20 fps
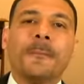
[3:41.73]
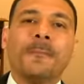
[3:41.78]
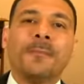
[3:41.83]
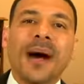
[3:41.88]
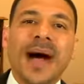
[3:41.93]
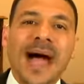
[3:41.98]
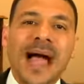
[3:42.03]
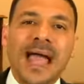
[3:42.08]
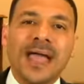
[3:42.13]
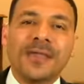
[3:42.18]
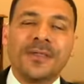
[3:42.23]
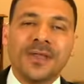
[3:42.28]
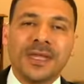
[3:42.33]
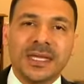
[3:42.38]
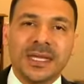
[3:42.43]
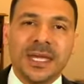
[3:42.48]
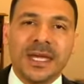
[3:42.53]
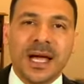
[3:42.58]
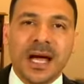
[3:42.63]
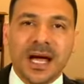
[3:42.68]
by
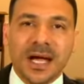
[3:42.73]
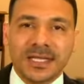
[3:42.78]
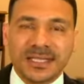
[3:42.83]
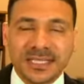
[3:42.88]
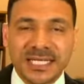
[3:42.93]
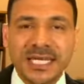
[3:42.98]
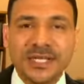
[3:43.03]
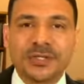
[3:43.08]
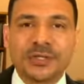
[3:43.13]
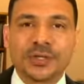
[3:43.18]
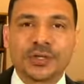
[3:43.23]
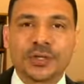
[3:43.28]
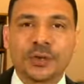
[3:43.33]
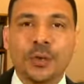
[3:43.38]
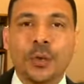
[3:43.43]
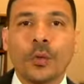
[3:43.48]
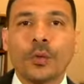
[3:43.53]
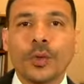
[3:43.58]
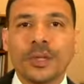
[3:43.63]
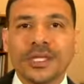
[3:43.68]
the teachers
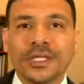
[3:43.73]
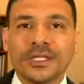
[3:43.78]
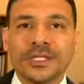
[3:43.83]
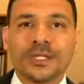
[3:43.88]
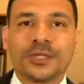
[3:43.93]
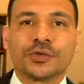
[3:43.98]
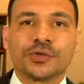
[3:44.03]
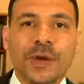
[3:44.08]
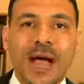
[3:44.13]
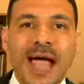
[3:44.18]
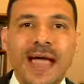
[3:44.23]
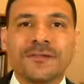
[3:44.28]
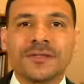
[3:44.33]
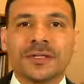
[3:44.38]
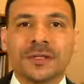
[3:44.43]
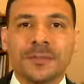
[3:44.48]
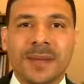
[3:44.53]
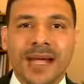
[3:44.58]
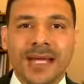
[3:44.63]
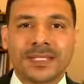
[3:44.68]
who are willing to drive
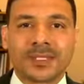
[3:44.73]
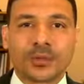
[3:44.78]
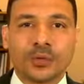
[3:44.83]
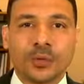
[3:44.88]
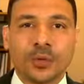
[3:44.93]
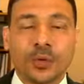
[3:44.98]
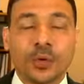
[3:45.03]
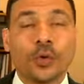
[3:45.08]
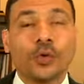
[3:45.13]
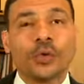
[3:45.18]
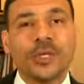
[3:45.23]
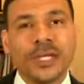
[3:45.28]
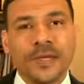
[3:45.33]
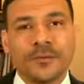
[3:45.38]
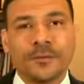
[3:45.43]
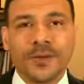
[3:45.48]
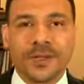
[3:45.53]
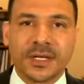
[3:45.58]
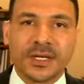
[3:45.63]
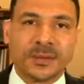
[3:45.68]
to my school who
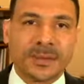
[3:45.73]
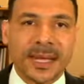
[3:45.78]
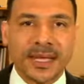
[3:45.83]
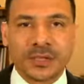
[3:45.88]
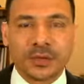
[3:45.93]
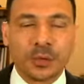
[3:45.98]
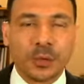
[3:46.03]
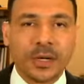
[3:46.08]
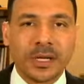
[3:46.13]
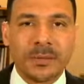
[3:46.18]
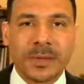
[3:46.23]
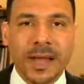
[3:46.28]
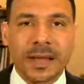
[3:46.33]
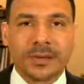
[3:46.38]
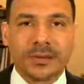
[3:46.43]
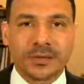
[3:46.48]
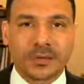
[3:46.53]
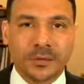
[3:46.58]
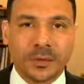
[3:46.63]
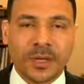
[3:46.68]
live within about a
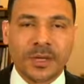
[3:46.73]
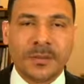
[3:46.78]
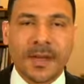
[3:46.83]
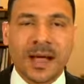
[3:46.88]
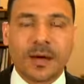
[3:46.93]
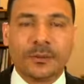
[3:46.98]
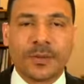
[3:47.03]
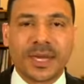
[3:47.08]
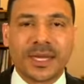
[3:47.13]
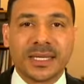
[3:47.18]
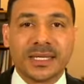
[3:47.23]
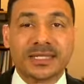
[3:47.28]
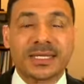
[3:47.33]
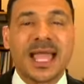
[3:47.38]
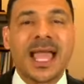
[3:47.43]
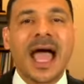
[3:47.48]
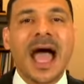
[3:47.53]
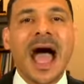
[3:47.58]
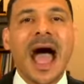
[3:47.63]
20-mile radius.